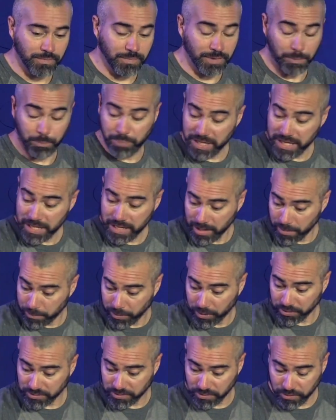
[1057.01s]
being a
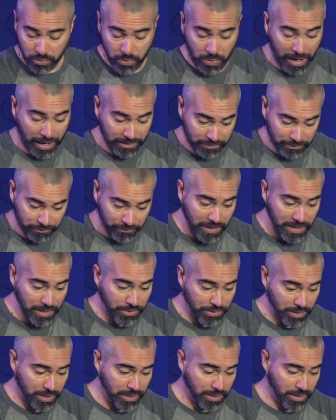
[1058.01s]
person who has
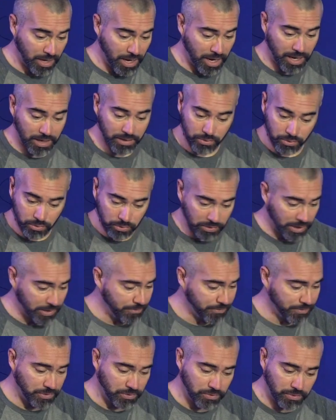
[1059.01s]
faith in a God who
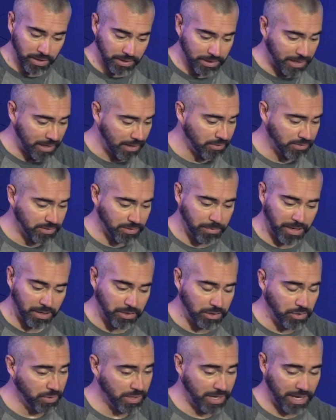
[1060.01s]
loves you and cares about
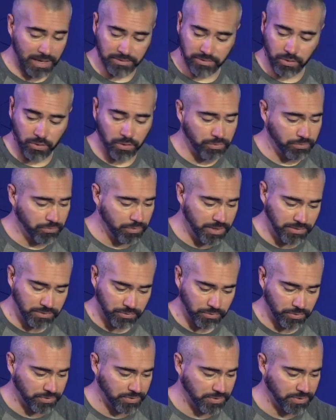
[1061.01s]
you and has all the
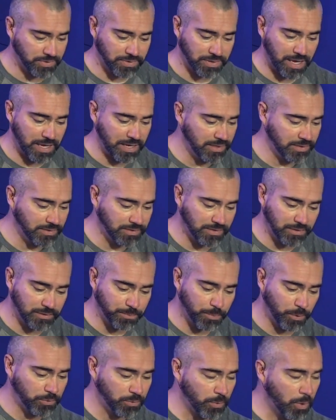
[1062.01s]
resources at his
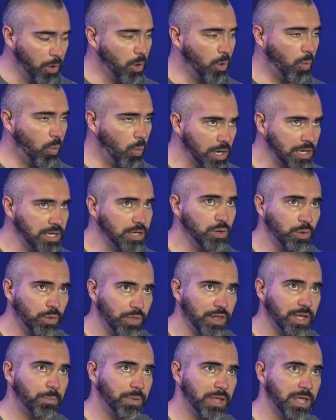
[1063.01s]
disposal, what do you
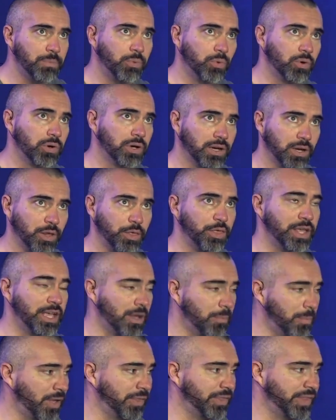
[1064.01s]
think people are going to think
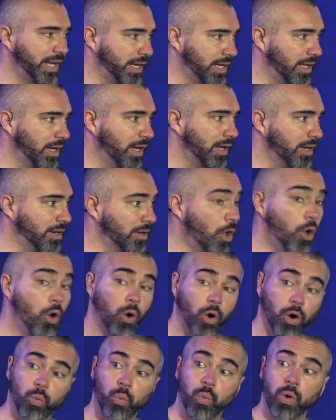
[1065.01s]
about that God
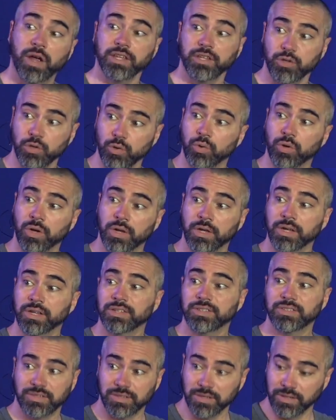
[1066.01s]
or what you
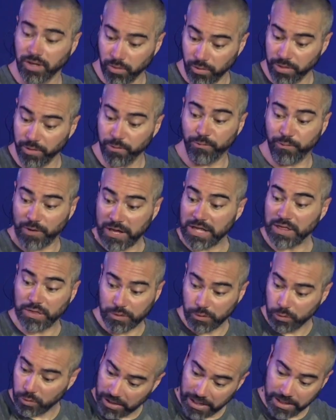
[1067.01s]
or the faith
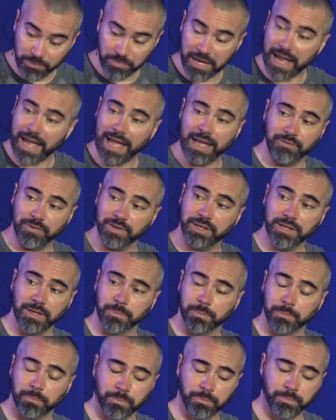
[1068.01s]
you claim to have in
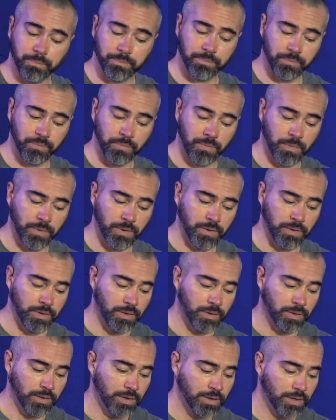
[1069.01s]
him?
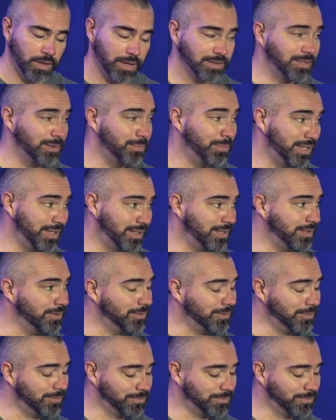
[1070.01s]
That's a big deal.